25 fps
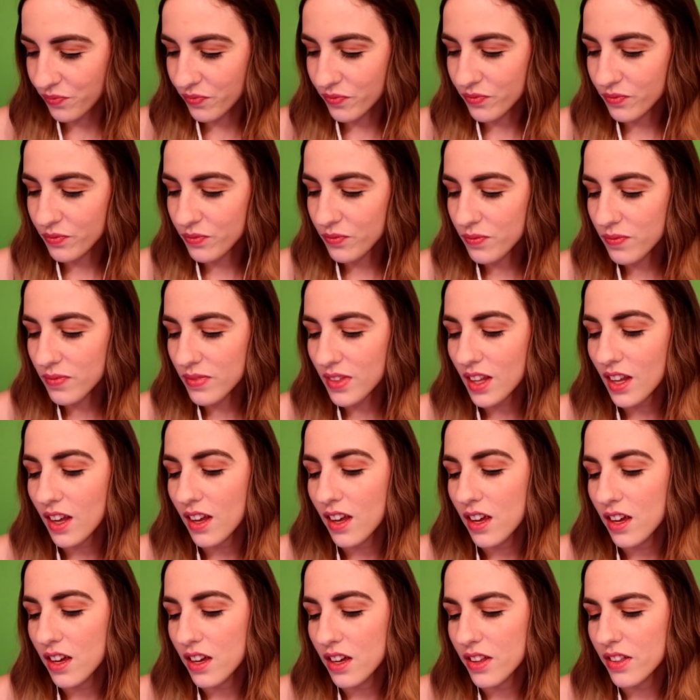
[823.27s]

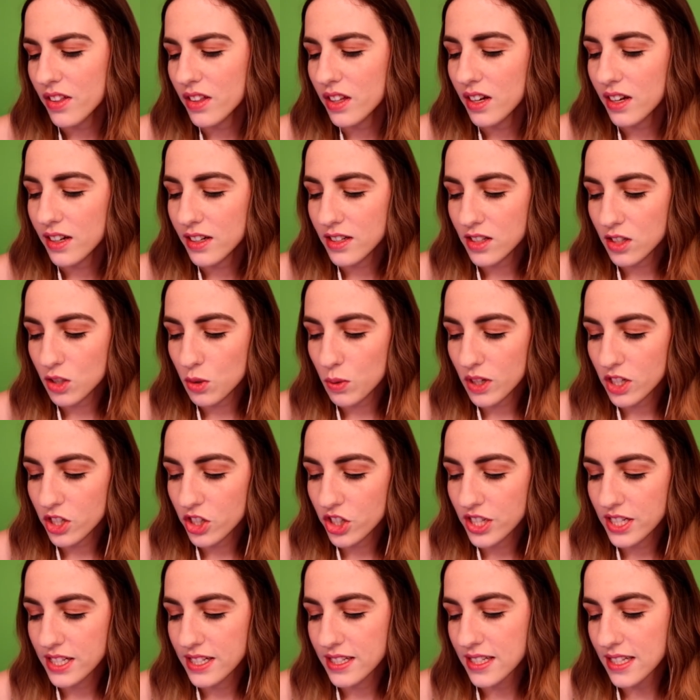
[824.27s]
The next
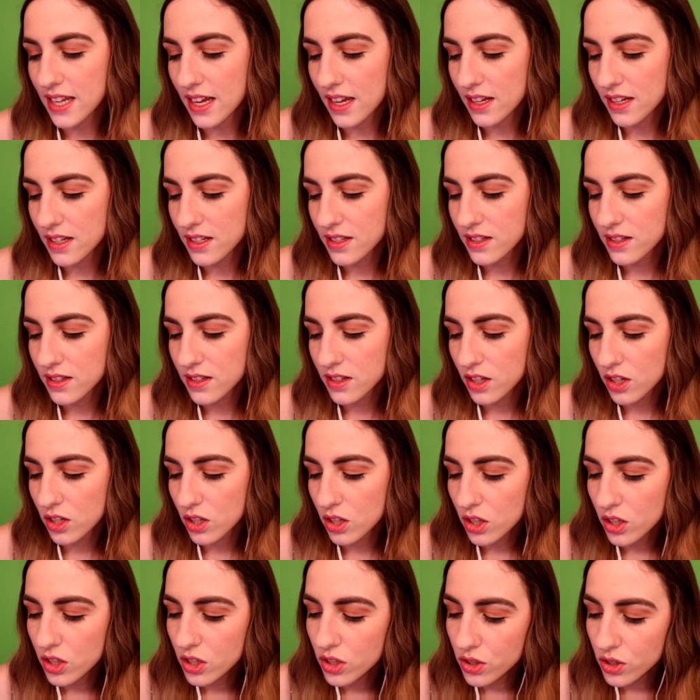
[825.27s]
question says,
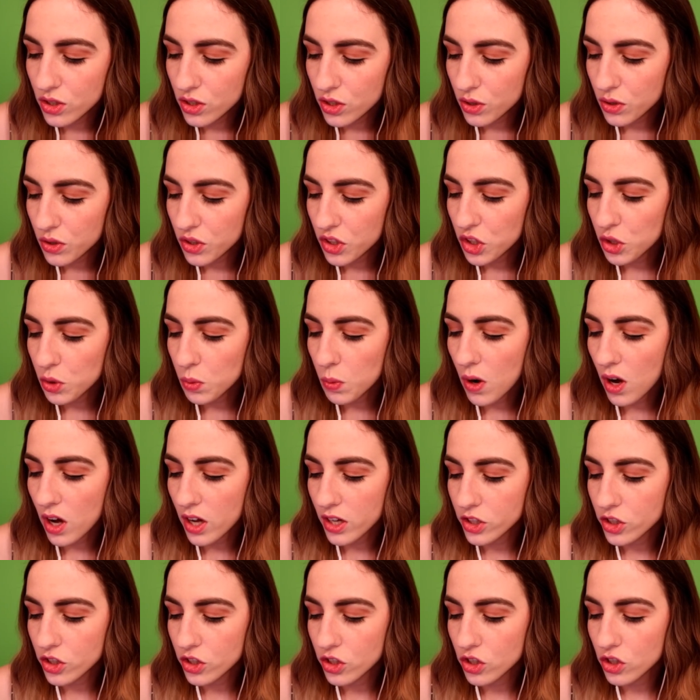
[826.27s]
do you
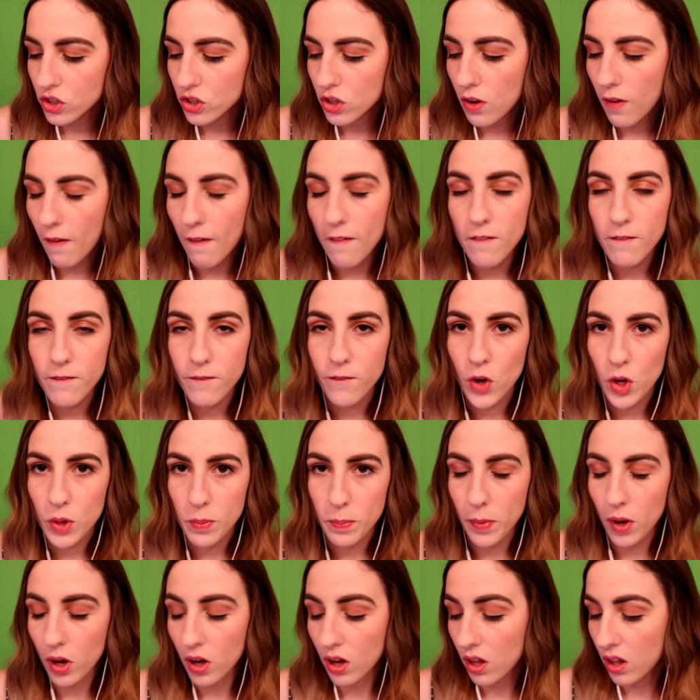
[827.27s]
watch
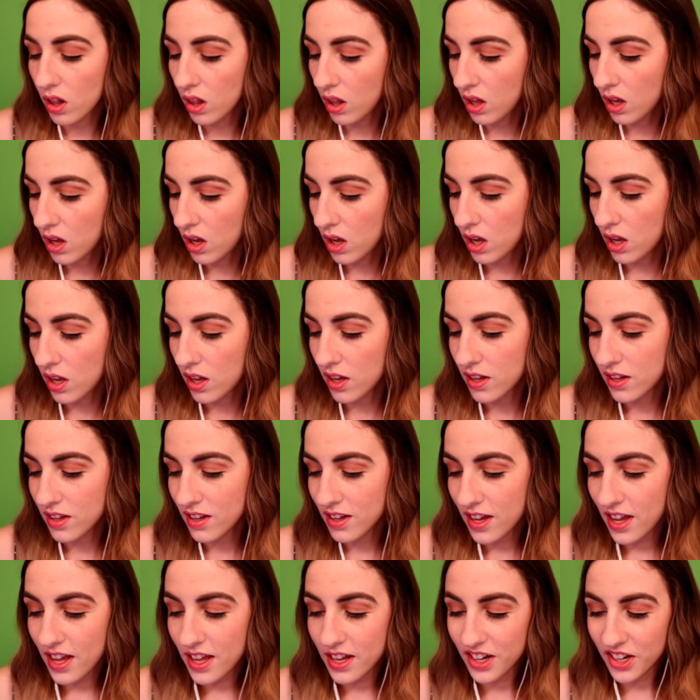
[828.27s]
football,
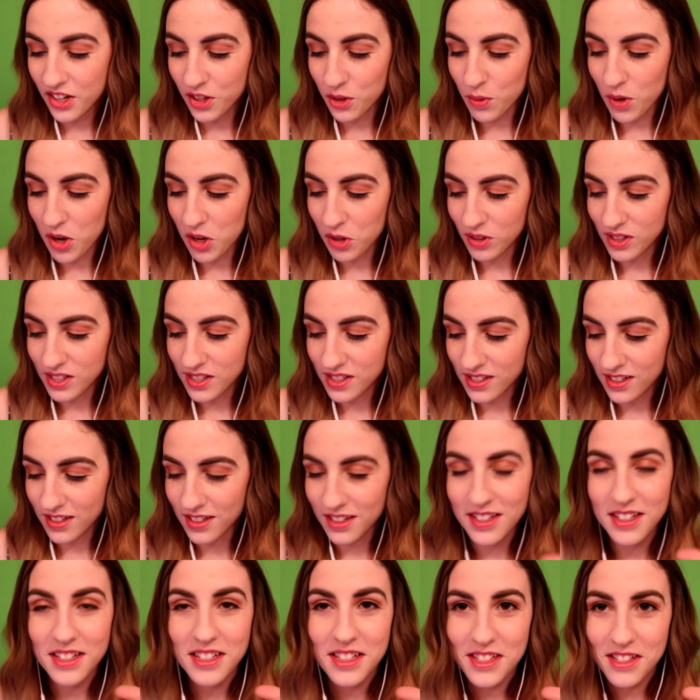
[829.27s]
and in quotes,
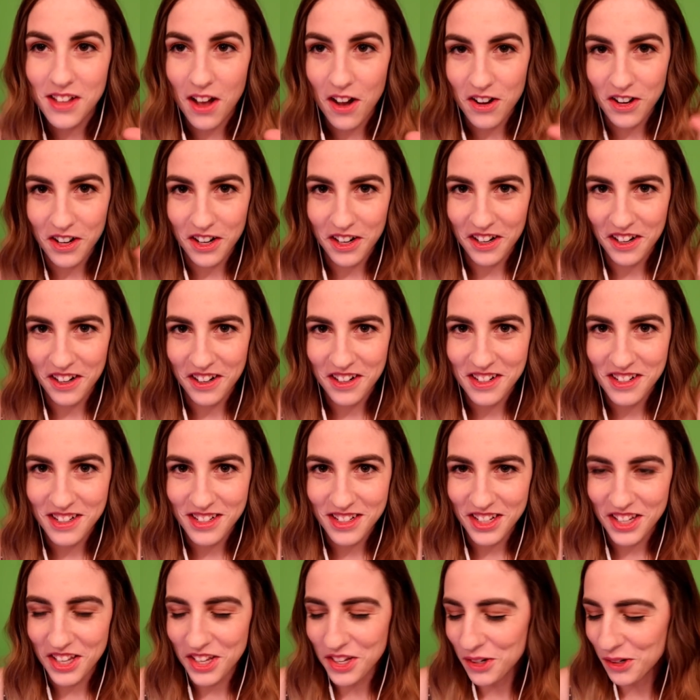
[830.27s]
soccer,
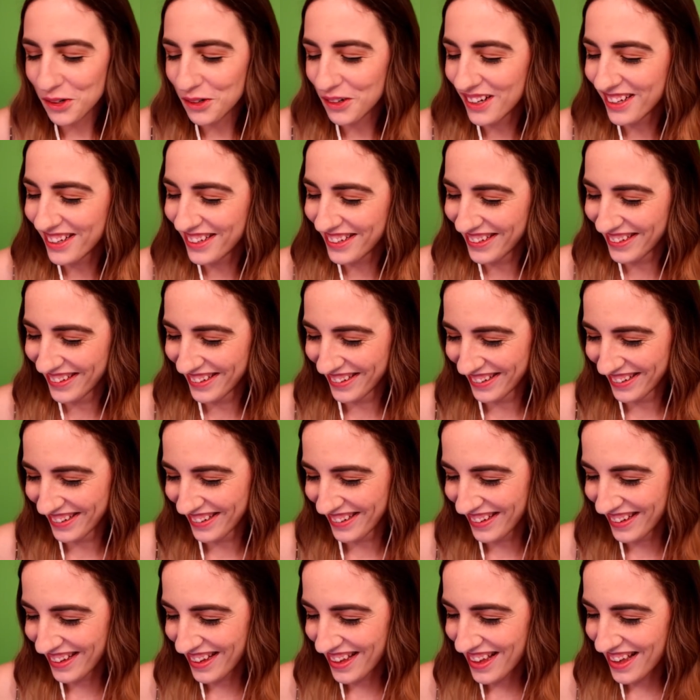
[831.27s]
to you?
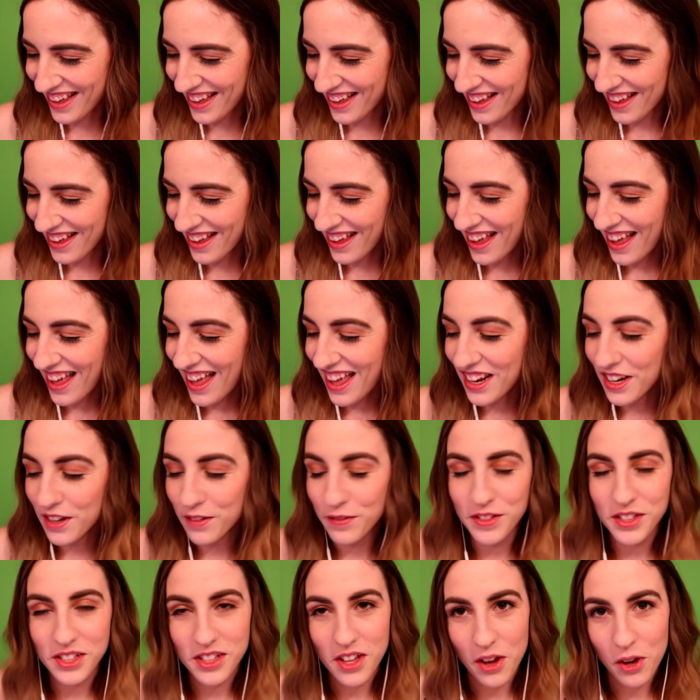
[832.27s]
And
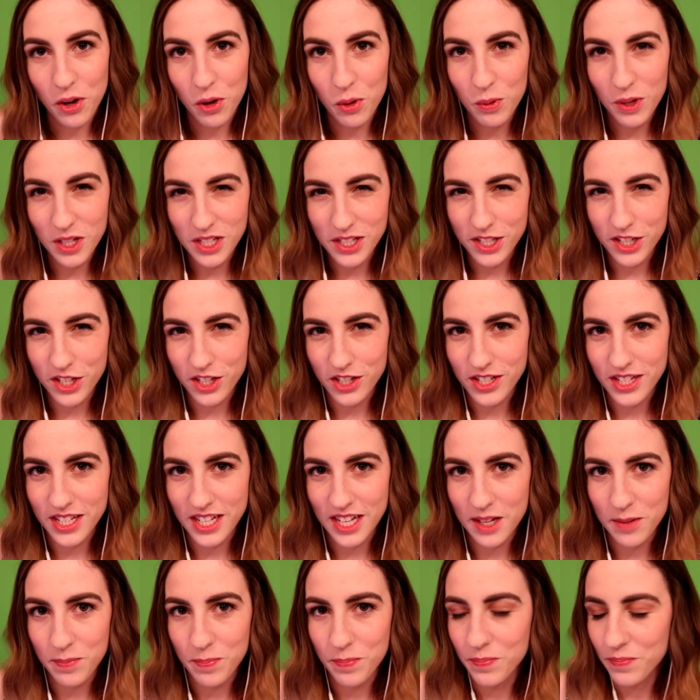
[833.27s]
if so, what's your
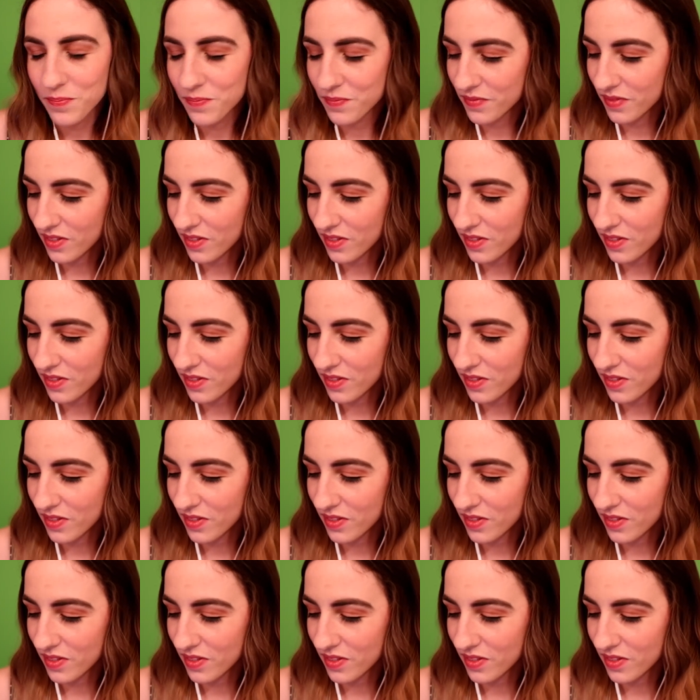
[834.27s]
team?